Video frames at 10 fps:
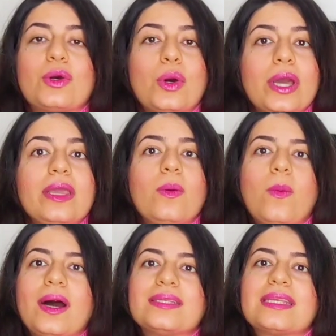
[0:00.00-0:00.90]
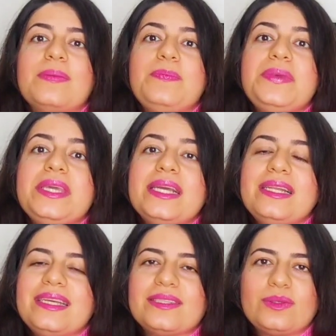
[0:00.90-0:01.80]
toy was
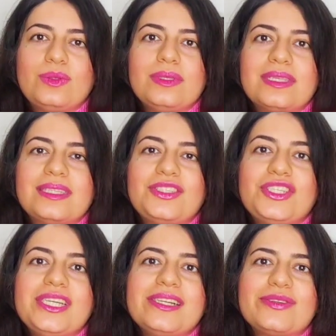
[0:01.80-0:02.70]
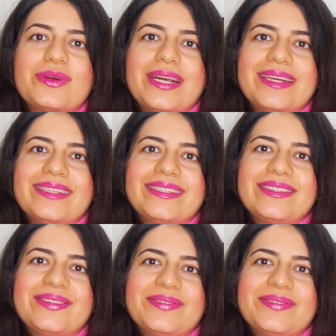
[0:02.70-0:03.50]
appealing to the children.